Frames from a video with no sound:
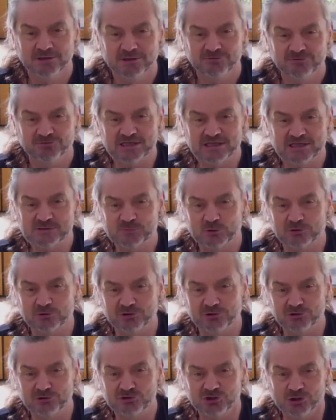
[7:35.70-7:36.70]
Facebook,
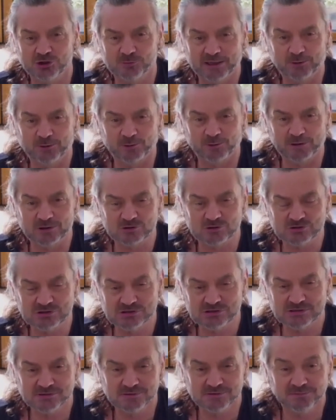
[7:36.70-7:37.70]
YouTube, anywhere
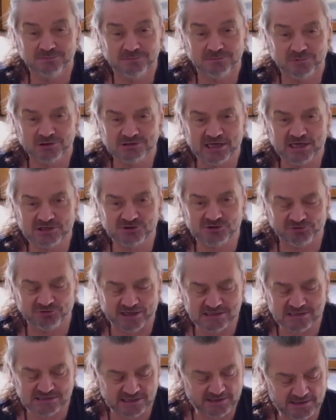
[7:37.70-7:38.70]
else that takes your
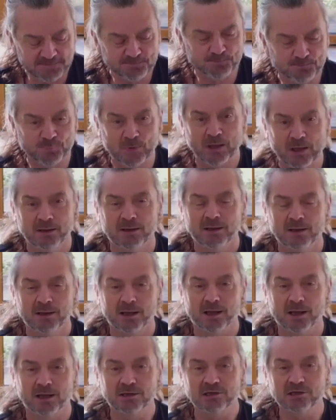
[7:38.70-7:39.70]
fancy.
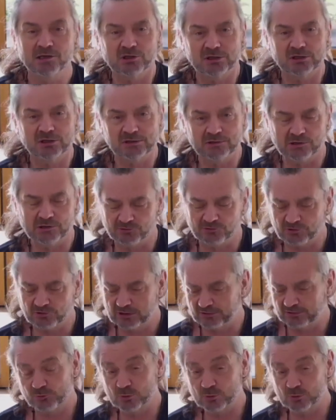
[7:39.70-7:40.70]
And
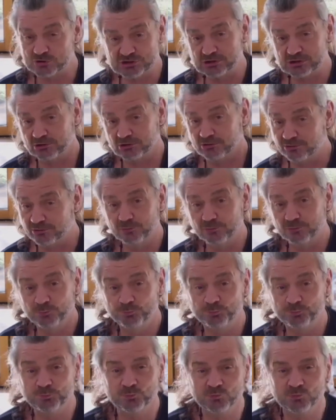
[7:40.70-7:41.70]
if you want to
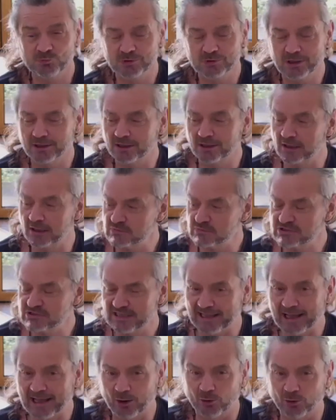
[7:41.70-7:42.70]
see
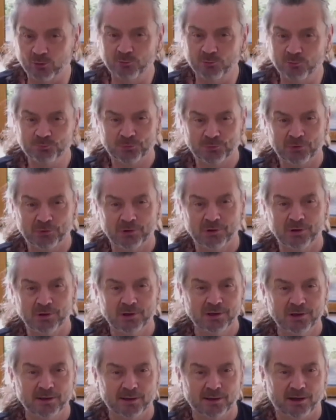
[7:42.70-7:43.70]
how
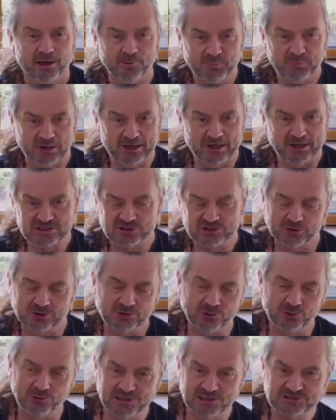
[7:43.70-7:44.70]
I apply it
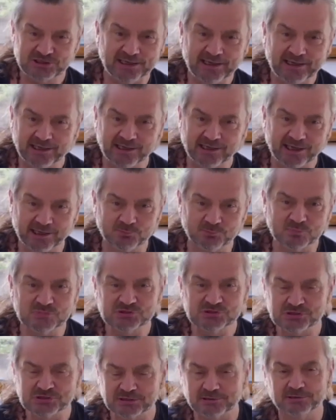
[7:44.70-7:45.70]
to extending
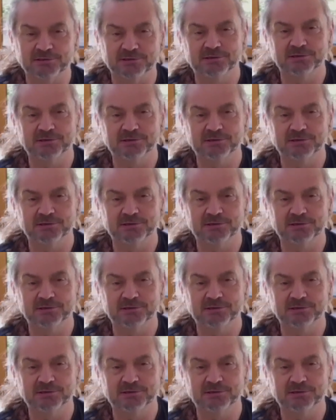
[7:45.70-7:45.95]
limbs and